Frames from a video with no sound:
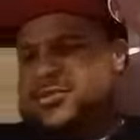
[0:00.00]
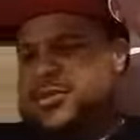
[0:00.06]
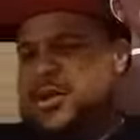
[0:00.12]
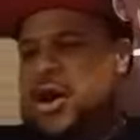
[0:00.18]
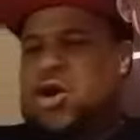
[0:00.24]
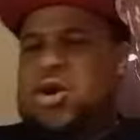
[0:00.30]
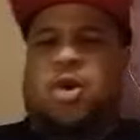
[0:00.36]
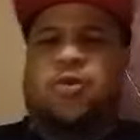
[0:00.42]

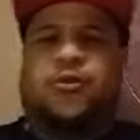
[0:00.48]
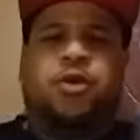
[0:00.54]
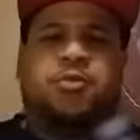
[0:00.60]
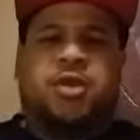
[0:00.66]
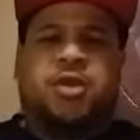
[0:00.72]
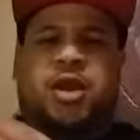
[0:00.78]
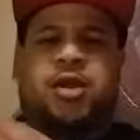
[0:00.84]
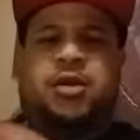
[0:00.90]
Hold on for a
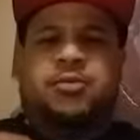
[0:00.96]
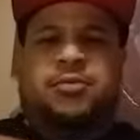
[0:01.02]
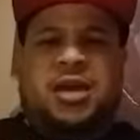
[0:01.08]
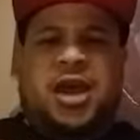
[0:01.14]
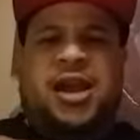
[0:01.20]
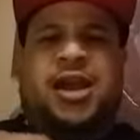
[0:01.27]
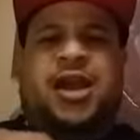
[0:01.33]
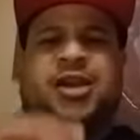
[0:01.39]
minute.
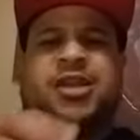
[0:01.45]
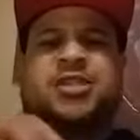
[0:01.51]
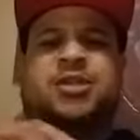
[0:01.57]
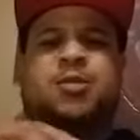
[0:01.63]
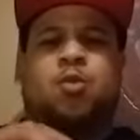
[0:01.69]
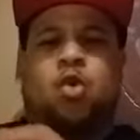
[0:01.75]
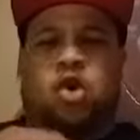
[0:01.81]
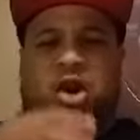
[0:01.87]
I got to get
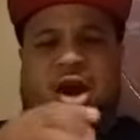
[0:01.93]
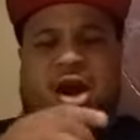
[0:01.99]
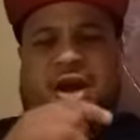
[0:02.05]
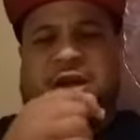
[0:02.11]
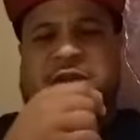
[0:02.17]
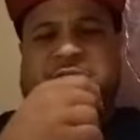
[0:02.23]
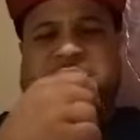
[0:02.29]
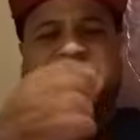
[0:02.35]
some water out of
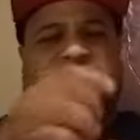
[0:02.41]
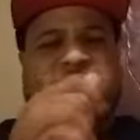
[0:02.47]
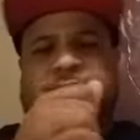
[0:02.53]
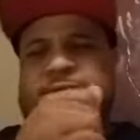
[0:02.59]
this thing.